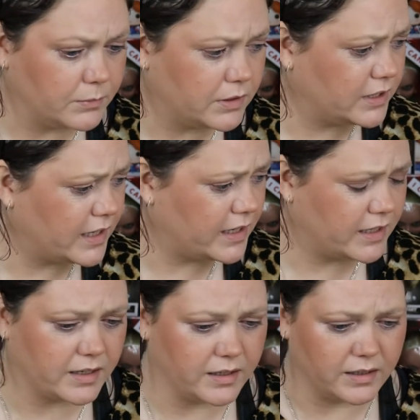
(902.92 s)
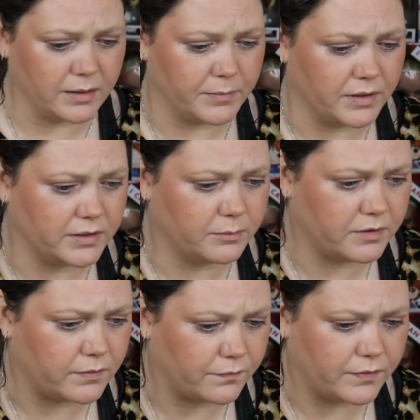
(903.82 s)
I'm gonna take a little
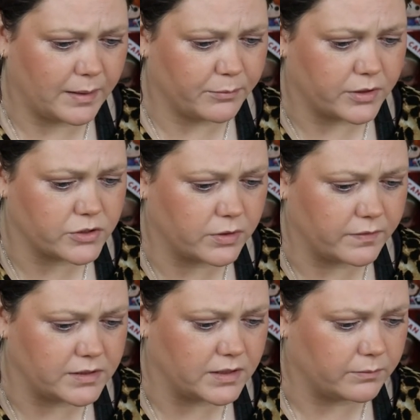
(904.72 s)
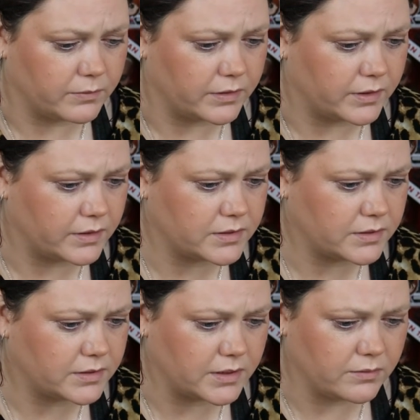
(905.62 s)
bit of a flat brush. What have I done with
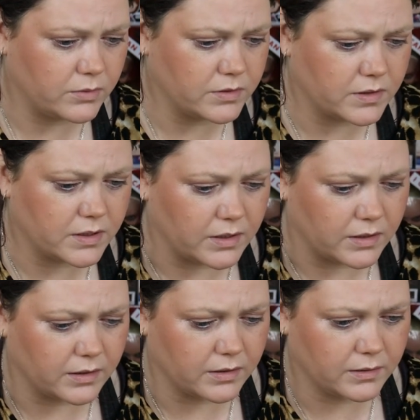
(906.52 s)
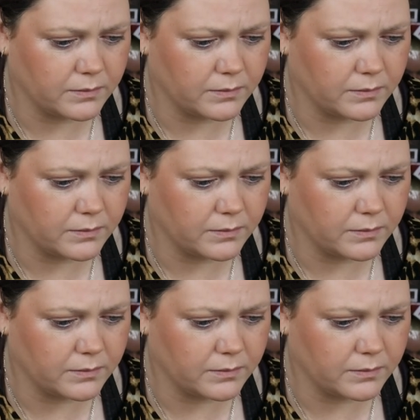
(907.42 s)
it? It was here.